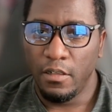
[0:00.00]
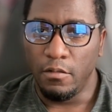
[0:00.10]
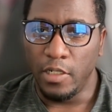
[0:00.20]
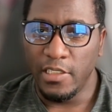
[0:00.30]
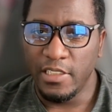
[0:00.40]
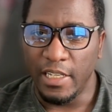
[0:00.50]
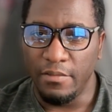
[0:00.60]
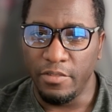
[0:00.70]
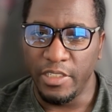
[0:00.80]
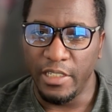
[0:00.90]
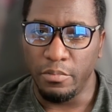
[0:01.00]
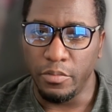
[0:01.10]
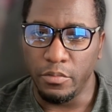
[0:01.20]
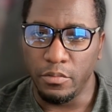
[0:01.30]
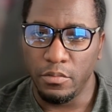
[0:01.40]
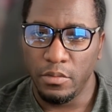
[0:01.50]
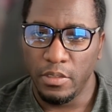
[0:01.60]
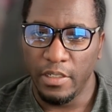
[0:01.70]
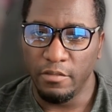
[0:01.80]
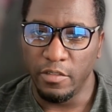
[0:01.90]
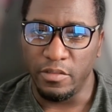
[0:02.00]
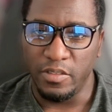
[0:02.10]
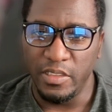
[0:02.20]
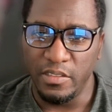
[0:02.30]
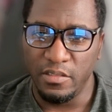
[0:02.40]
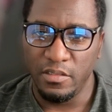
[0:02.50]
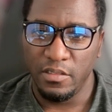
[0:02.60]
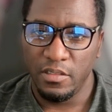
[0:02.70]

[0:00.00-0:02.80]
runtime for Deadpool and Wolverine.